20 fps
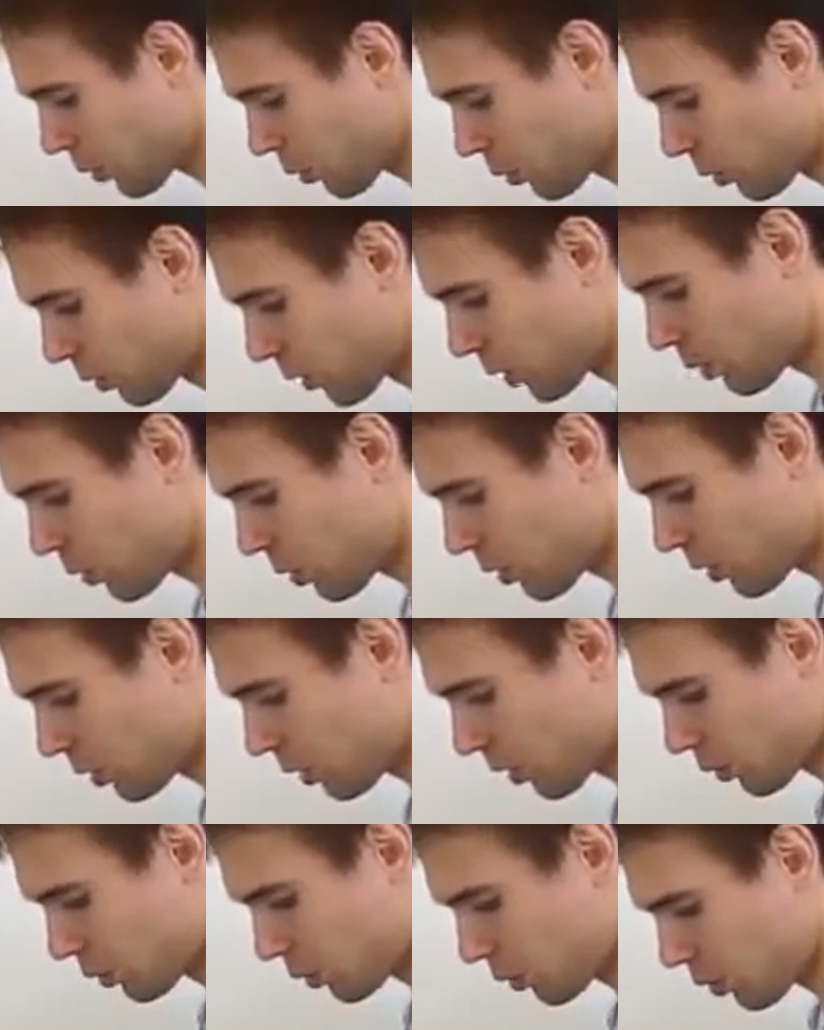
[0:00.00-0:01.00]
put the other
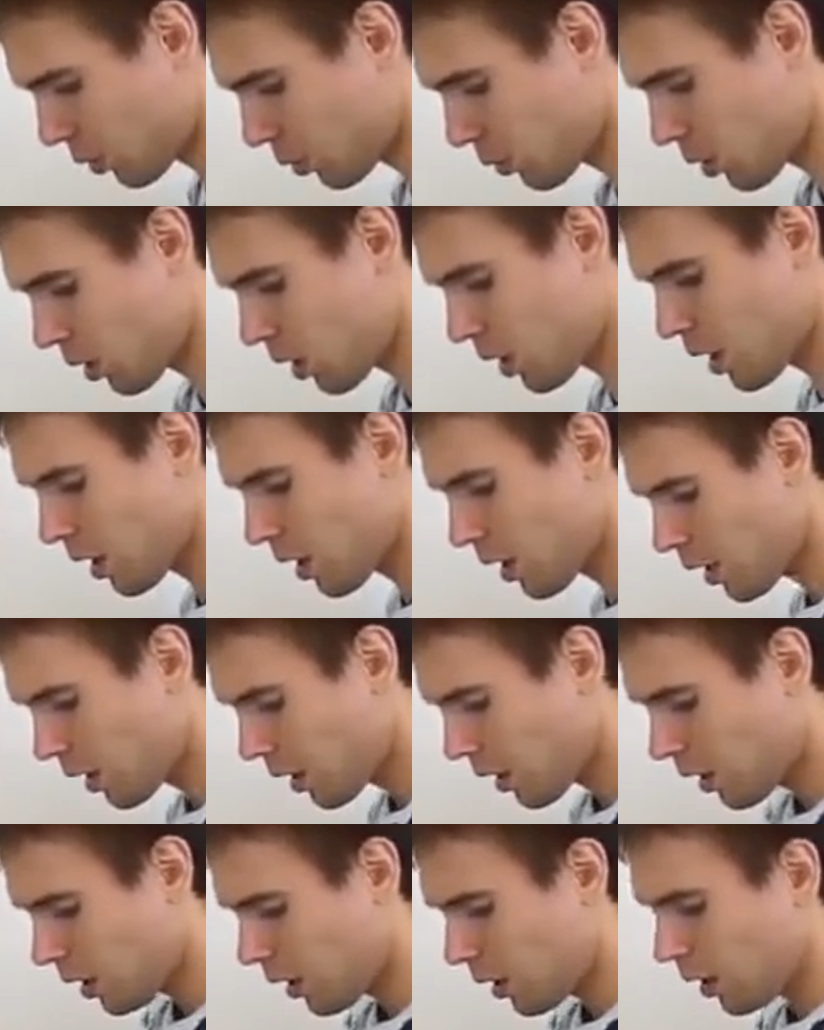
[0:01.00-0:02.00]
one on this leg,
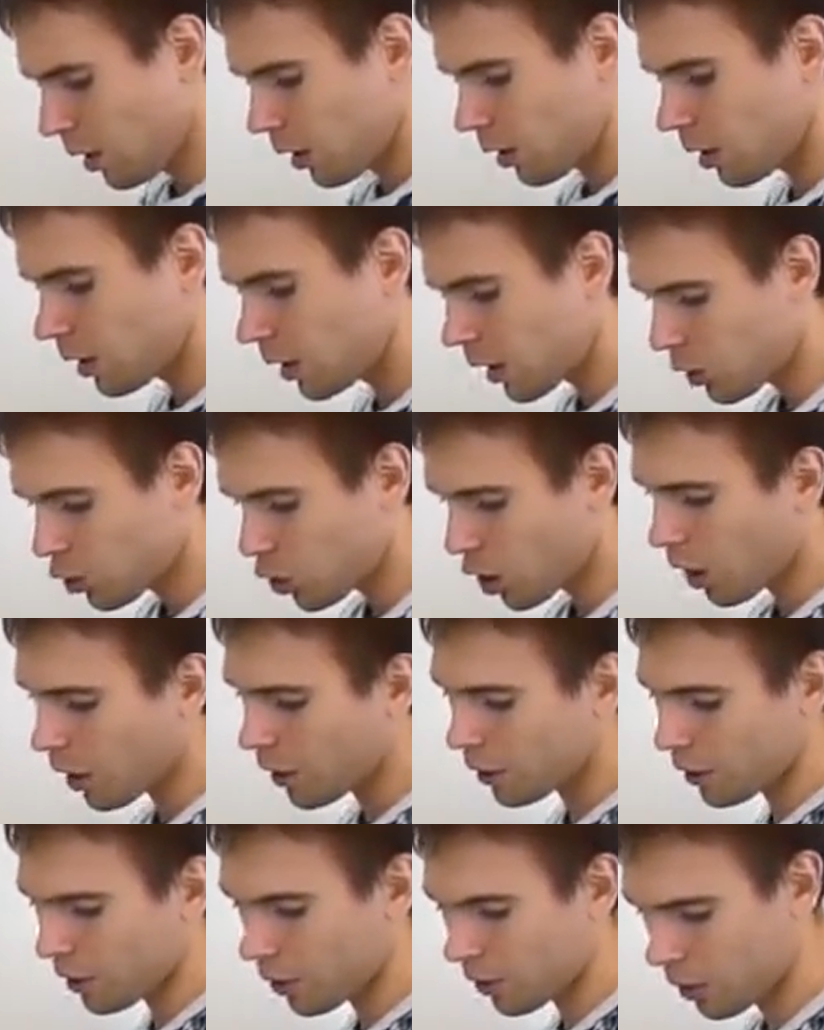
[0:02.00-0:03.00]
and
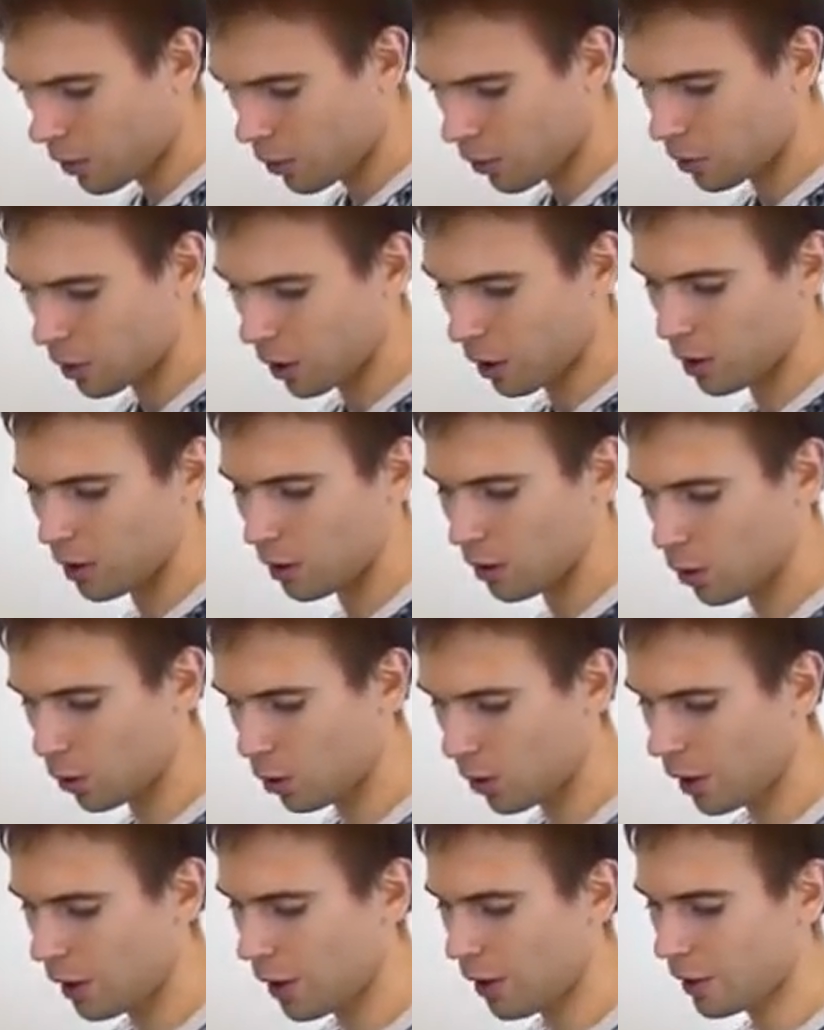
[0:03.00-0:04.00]
swing your
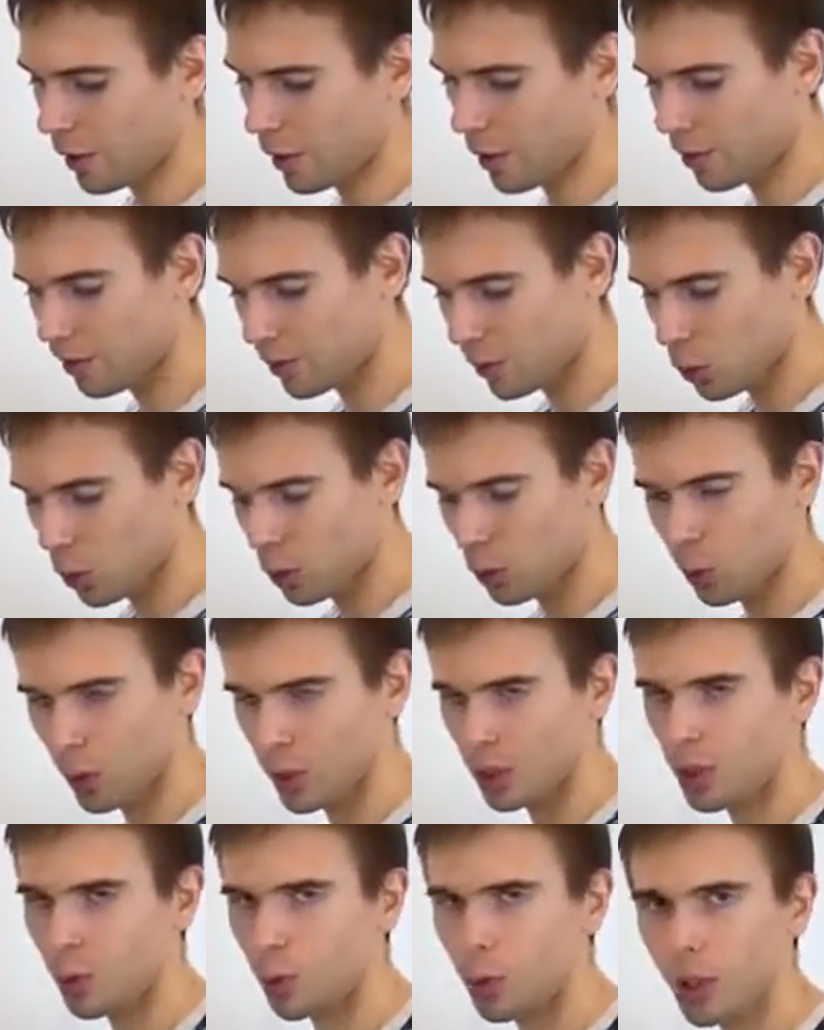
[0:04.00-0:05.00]
knee in this way,
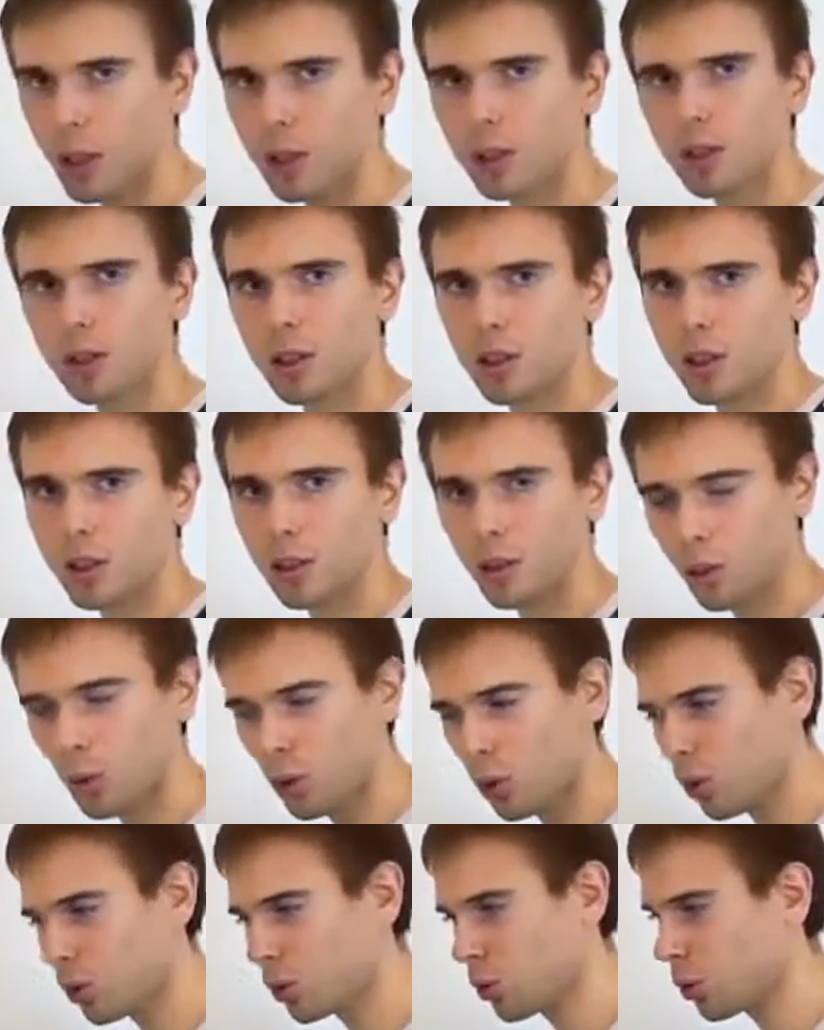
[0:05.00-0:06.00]
gradually,
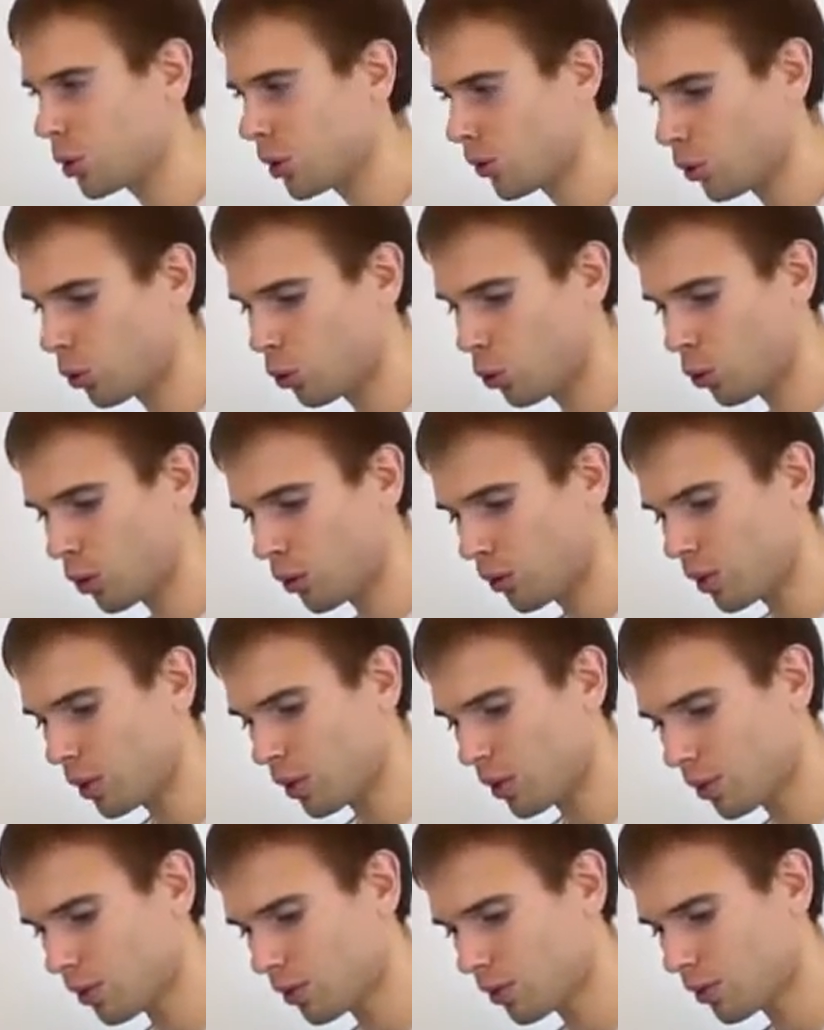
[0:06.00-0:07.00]
gently to the
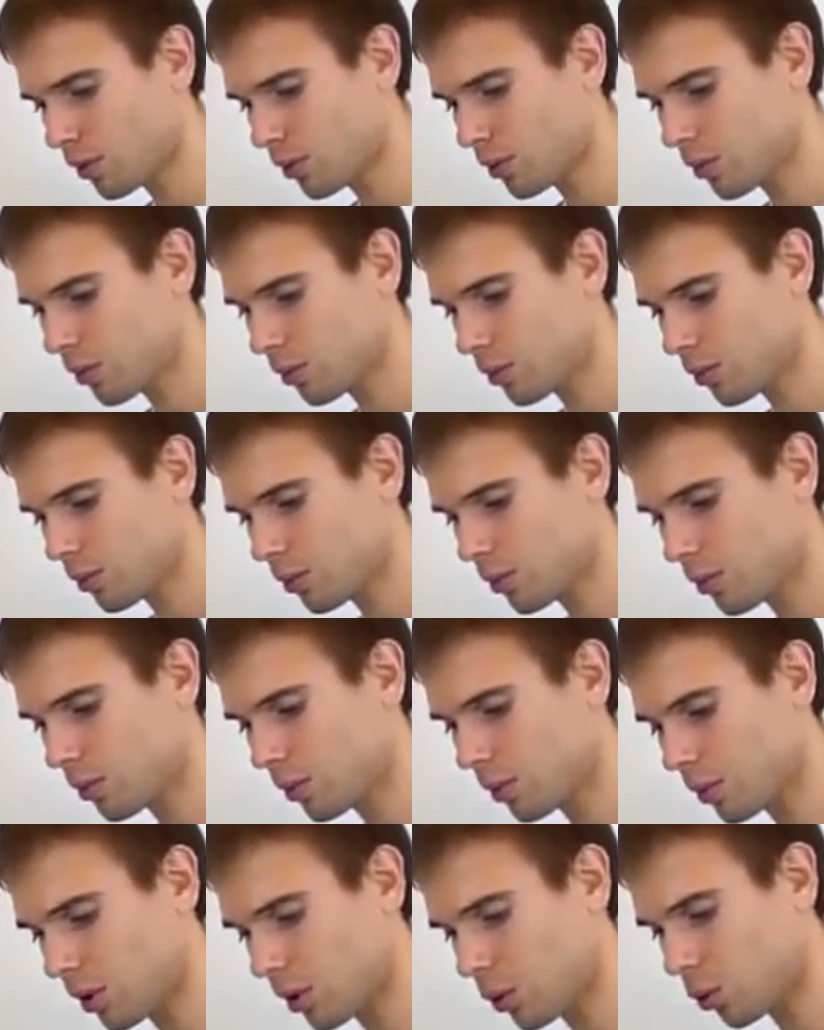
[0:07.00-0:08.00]
level
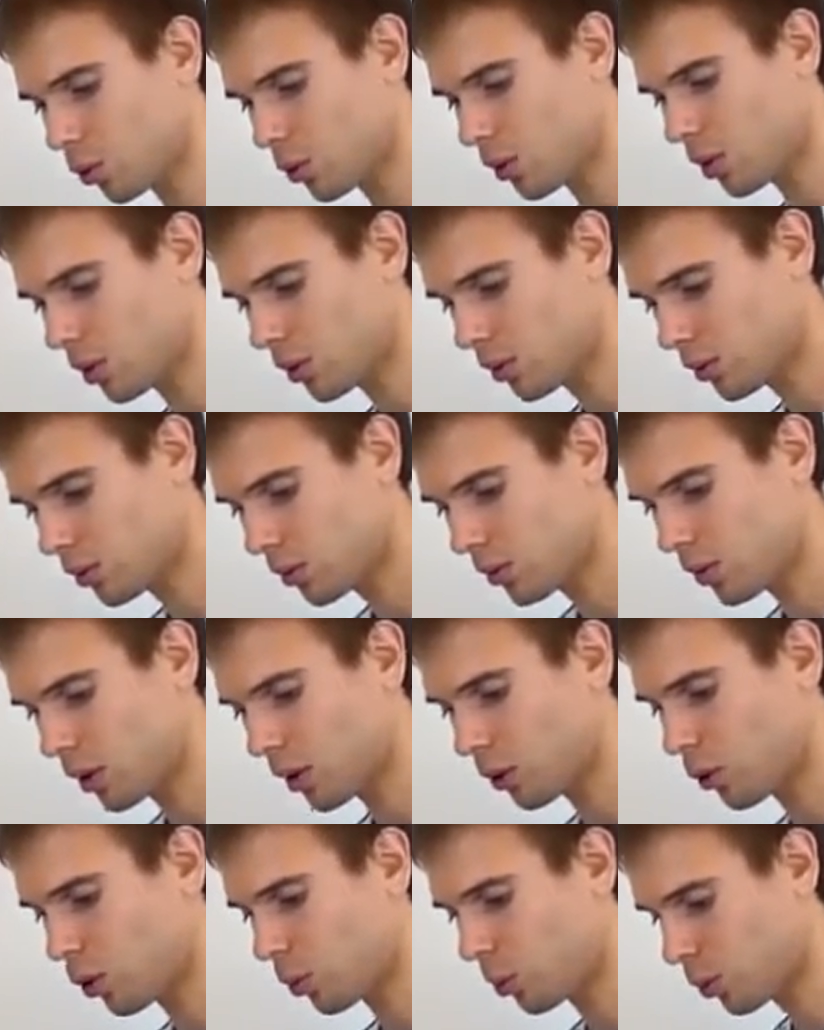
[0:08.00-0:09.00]
to which
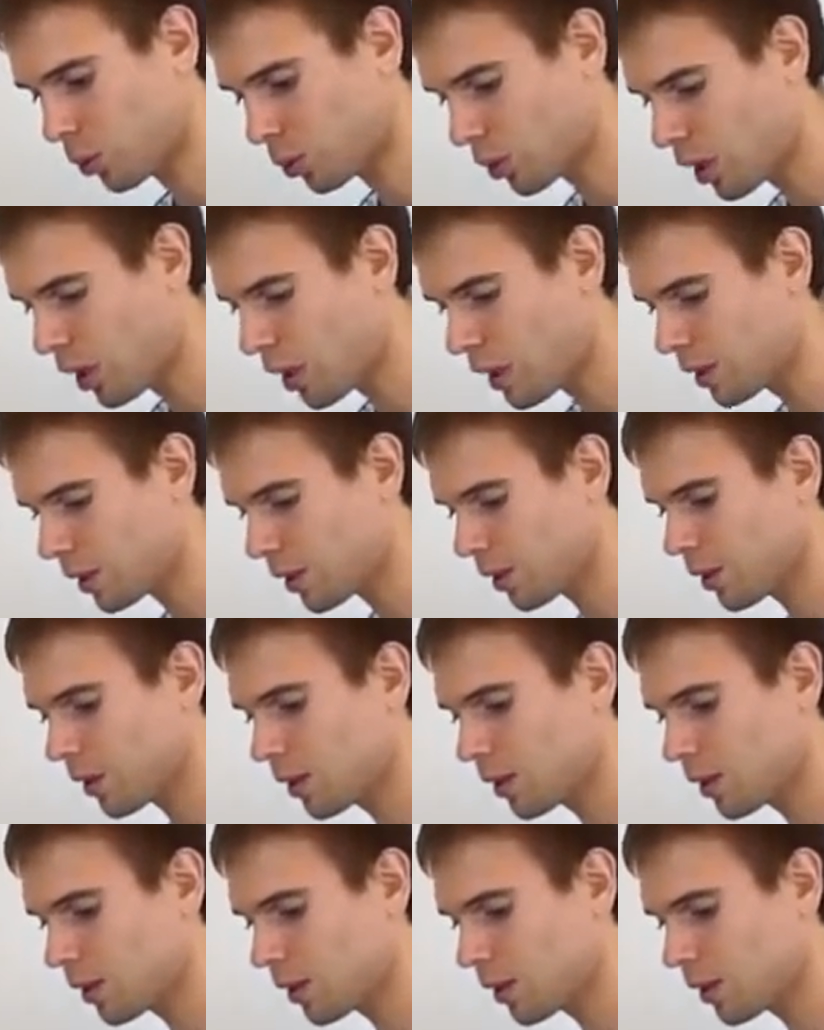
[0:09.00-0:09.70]
it lowers.